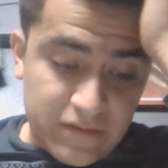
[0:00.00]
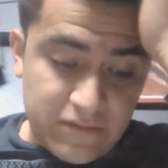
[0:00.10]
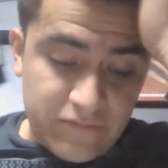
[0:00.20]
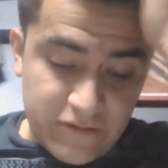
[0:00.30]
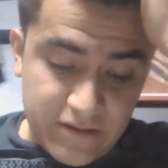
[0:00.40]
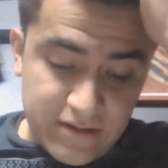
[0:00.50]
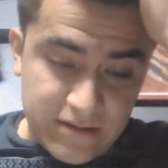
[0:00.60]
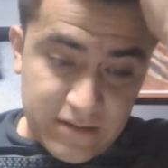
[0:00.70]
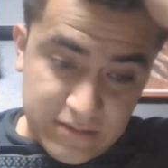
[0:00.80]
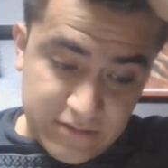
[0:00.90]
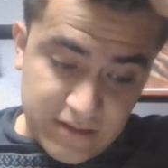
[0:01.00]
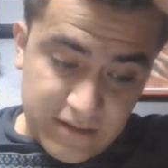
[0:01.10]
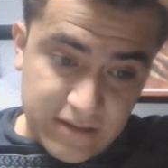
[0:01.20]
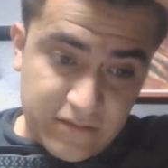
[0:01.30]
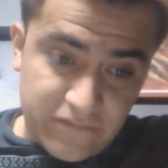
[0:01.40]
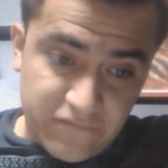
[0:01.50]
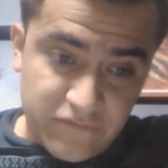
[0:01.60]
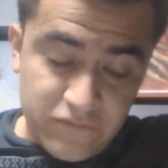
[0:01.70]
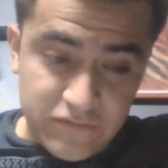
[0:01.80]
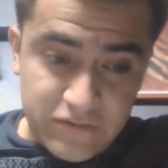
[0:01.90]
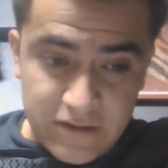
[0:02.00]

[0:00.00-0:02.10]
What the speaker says: This is where I started getting confused.